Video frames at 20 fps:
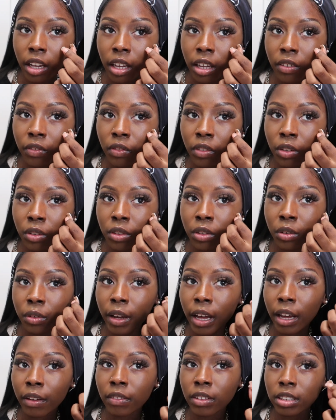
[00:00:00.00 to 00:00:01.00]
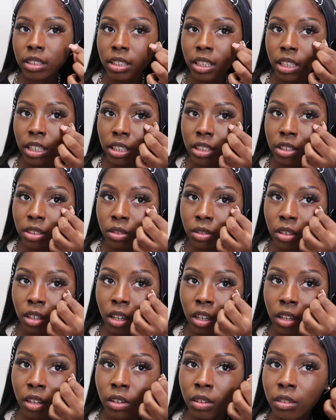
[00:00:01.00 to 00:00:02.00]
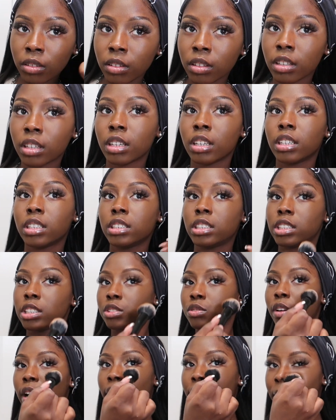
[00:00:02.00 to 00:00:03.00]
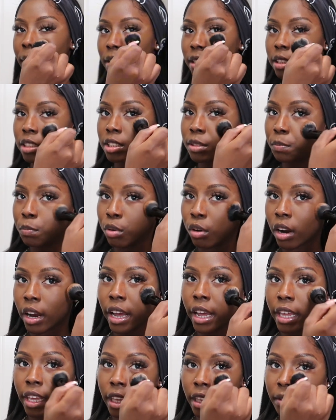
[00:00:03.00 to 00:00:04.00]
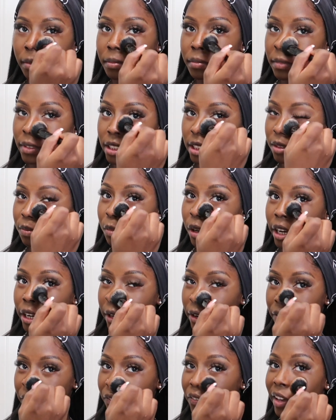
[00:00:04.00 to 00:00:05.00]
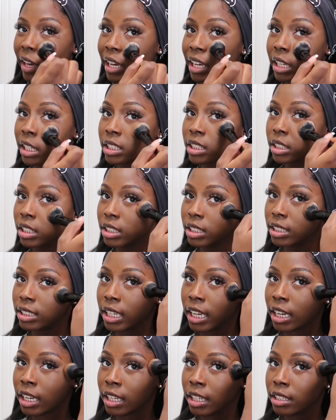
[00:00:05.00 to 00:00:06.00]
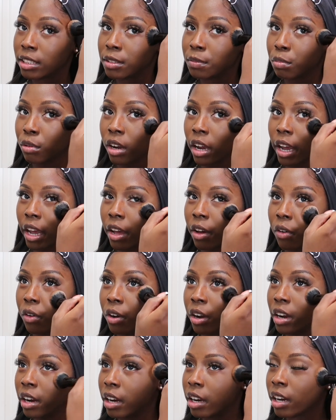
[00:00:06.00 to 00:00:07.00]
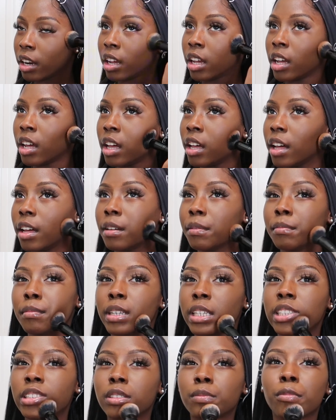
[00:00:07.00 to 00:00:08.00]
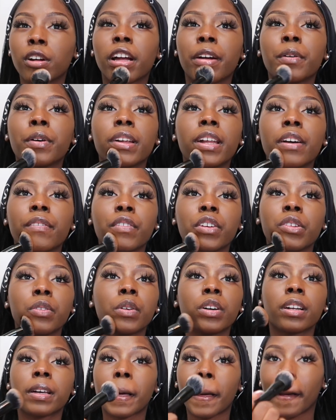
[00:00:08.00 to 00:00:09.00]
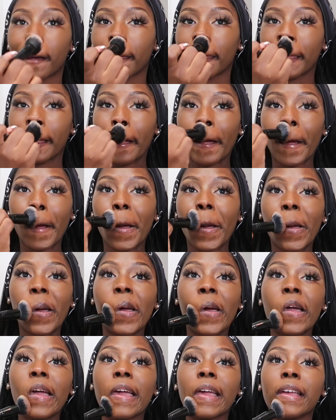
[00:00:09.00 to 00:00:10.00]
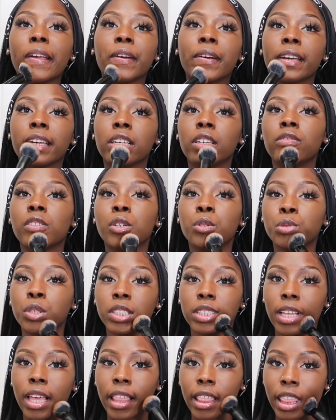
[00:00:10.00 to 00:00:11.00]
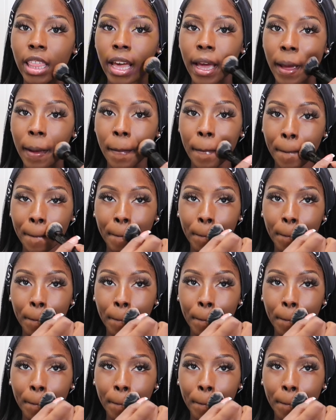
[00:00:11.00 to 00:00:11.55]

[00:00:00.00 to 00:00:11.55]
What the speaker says: if you do have it sitting too long, just grab a spray, spray your face, a setting spray or a mist spray, whatever you wanna call it, and you can use that.